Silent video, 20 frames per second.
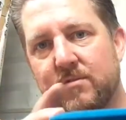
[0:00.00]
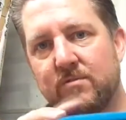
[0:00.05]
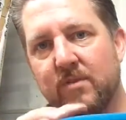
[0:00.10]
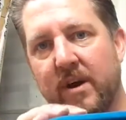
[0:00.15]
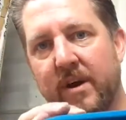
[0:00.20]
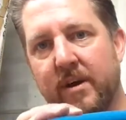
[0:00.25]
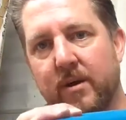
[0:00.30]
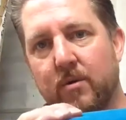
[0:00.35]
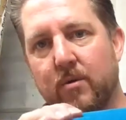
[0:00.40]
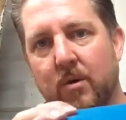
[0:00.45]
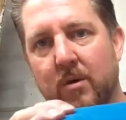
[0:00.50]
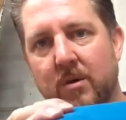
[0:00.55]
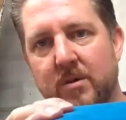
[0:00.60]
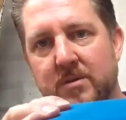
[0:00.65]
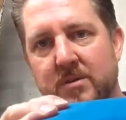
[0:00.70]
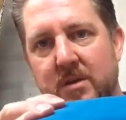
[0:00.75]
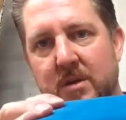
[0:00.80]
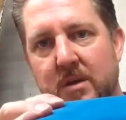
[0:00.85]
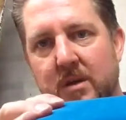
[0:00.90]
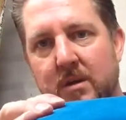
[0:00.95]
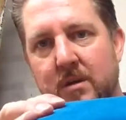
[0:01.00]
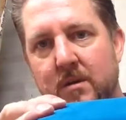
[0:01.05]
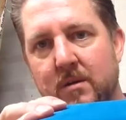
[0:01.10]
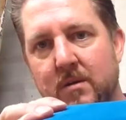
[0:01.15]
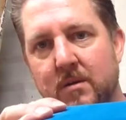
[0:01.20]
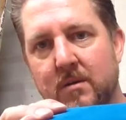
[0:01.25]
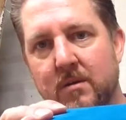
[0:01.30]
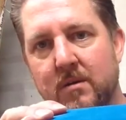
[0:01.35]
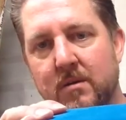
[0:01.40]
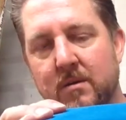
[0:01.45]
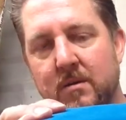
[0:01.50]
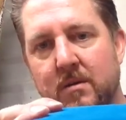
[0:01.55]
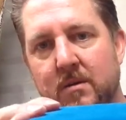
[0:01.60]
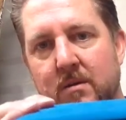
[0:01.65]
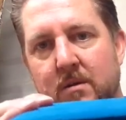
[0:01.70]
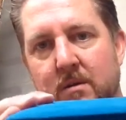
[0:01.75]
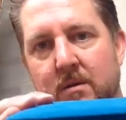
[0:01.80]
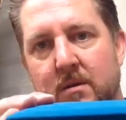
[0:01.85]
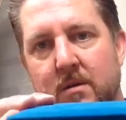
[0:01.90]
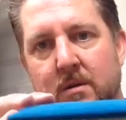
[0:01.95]
great quality,
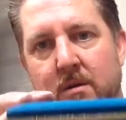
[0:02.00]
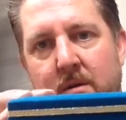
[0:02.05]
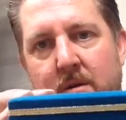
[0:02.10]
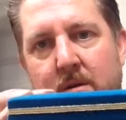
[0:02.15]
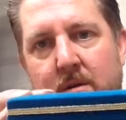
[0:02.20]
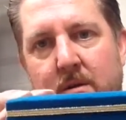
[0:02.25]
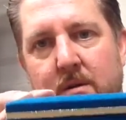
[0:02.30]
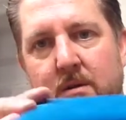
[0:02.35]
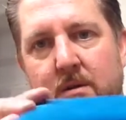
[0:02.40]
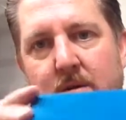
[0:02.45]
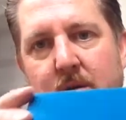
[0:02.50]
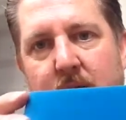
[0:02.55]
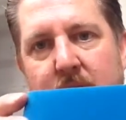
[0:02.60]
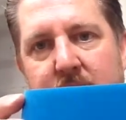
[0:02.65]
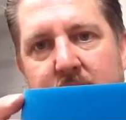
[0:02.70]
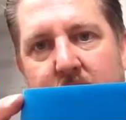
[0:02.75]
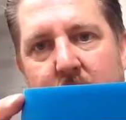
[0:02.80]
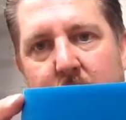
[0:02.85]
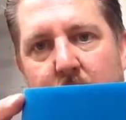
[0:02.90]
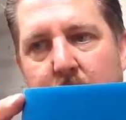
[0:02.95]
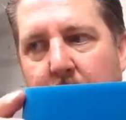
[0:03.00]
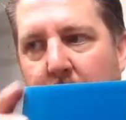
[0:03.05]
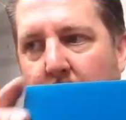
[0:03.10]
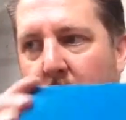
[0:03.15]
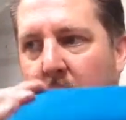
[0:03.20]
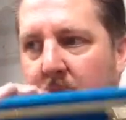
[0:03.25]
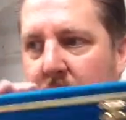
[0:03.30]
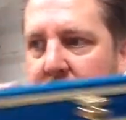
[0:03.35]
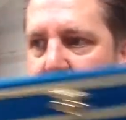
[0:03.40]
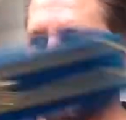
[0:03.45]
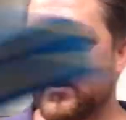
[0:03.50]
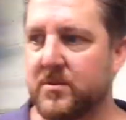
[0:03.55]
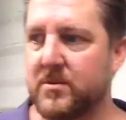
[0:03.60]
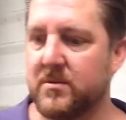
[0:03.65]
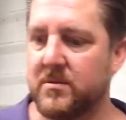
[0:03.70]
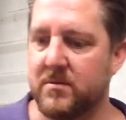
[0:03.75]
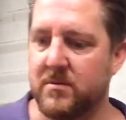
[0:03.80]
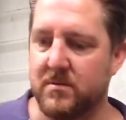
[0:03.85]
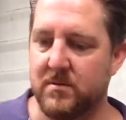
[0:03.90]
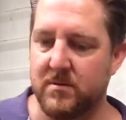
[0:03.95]
nice little
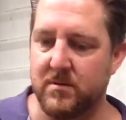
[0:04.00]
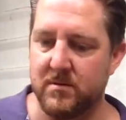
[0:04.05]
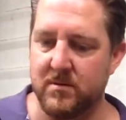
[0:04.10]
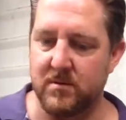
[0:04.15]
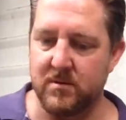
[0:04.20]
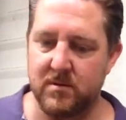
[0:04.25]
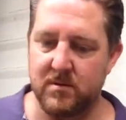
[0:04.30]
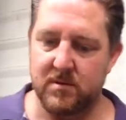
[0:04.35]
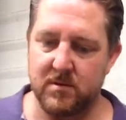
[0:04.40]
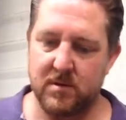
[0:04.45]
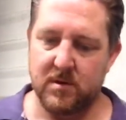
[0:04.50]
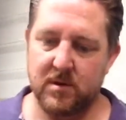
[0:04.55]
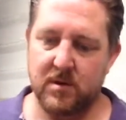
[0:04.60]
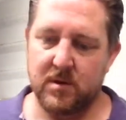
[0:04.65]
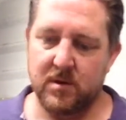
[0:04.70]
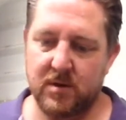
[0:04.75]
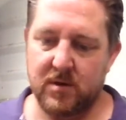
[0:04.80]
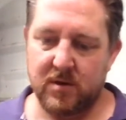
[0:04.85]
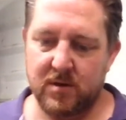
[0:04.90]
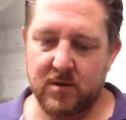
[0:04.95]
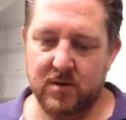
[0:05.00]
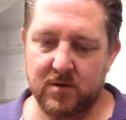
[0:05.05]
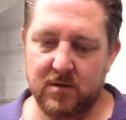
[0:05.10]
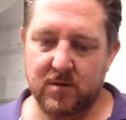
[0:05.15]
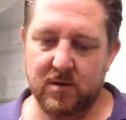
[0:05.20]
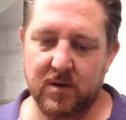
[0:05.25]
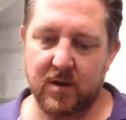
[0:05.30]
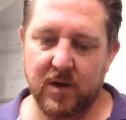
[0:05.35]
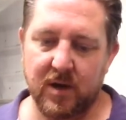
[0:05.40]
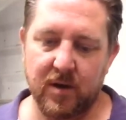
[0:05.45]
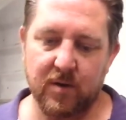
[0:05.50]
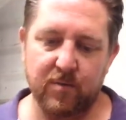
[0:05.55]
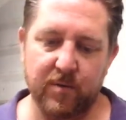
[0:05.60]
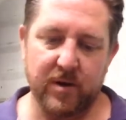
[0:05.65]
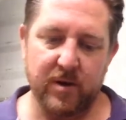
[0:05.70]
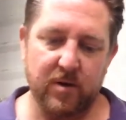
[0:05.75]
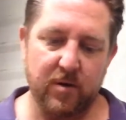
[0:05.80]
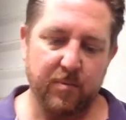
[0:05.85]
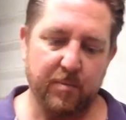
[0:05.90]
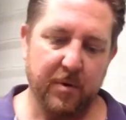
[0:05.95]
box. You know,
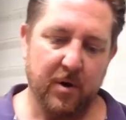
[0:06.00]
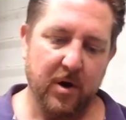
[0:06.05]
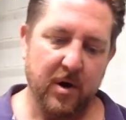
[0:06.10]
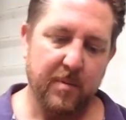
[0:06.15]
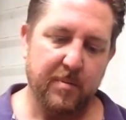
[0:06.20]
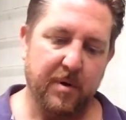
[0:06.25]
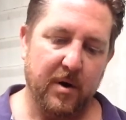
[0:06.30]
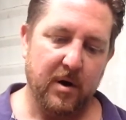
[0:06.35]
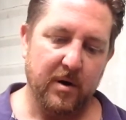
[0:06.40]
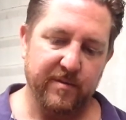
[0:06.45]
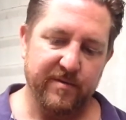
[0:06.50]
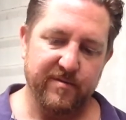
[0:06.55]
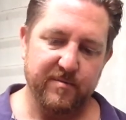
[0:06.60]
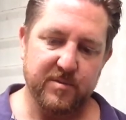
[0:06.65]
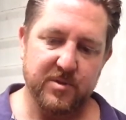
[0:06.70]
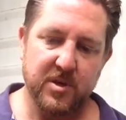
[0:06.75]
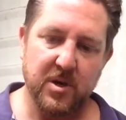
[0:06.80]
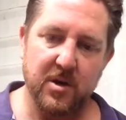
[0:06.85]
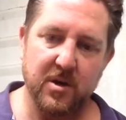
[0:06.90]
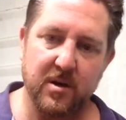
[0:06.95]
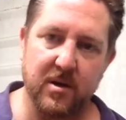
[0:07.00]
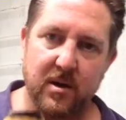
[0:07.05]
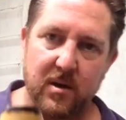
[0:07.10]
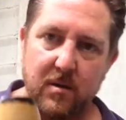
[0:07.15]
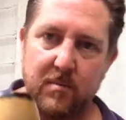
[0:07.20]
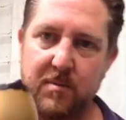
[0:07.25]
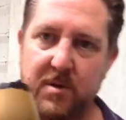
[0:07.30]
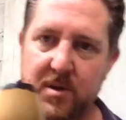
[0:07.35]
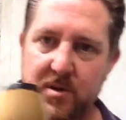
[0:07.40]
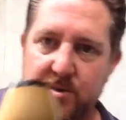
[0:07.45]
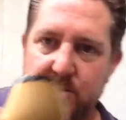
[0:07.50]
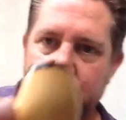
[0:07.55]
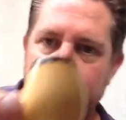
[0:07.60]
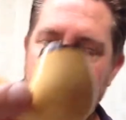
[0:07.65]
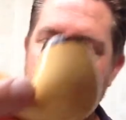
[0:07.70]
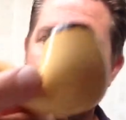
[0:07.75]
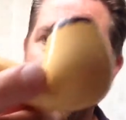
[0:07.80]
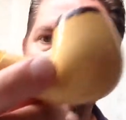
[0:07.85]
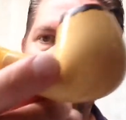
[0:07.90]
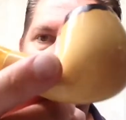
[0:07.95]
when you buy a pipe from Turkey, a Meerschaum
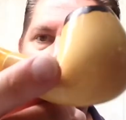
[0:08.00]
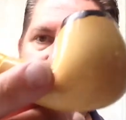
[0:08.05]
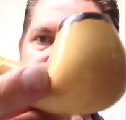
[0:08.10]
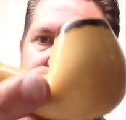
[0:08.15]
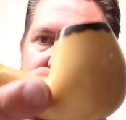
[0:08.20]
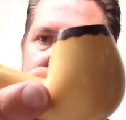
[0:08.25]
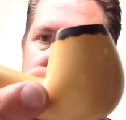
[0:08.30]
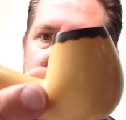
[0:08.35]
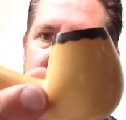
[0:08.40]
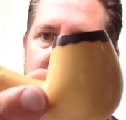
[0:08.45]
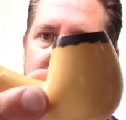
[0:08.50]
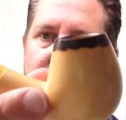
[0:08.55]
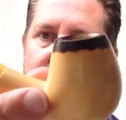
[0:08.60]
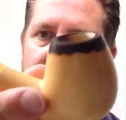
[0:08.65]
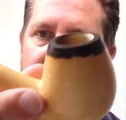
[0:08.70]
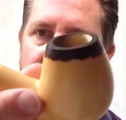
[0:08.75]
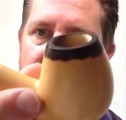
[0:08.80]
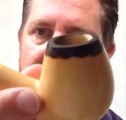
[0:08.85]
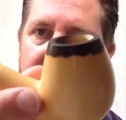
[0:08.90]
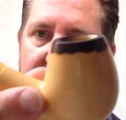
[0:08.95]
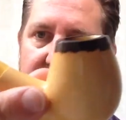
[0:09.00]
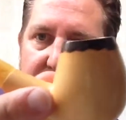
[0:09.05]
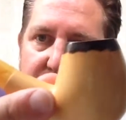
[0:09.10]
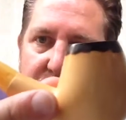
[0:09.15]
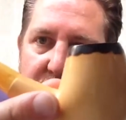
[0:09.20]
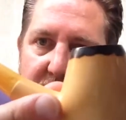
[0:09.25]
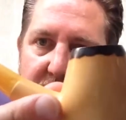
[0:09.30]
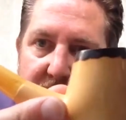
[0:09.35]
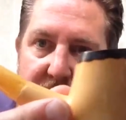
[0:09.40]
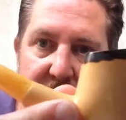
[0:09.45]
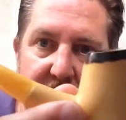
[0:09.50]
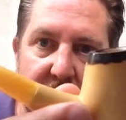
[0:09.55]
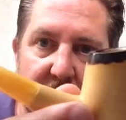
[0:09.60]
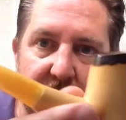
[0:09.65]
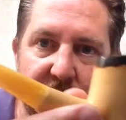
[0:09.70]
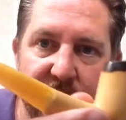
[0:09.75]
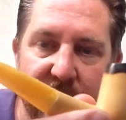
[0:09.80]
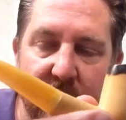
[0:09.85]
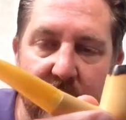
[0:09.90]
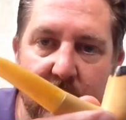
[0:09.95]
pipe, they do really, really
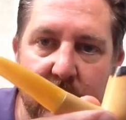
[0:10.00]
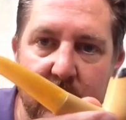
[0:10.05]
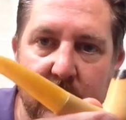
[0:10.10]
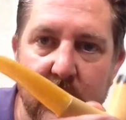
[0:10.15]
deliver.